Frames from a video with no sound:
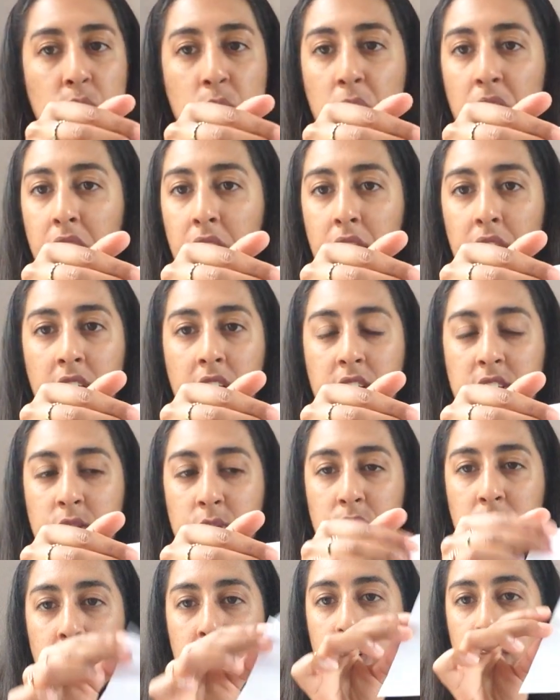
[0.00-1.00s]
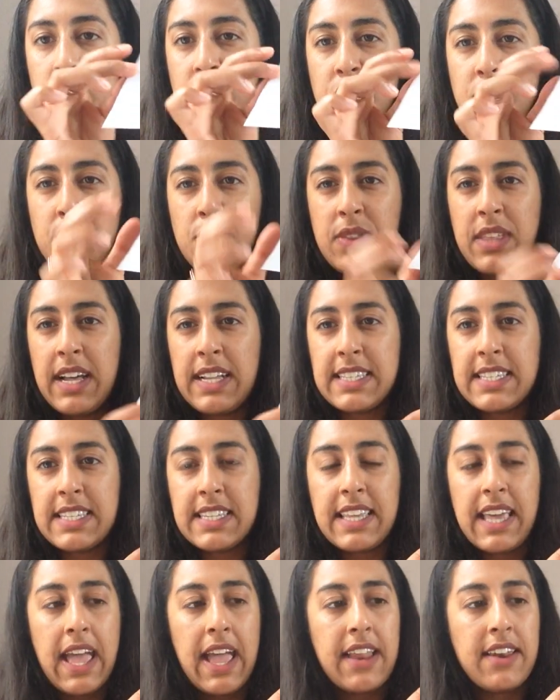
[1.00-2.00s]
work, so we're not going to do that
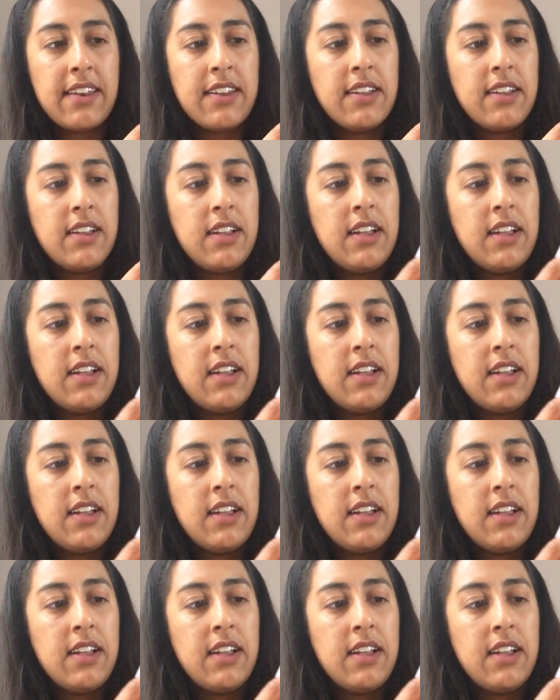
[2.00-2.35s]
again.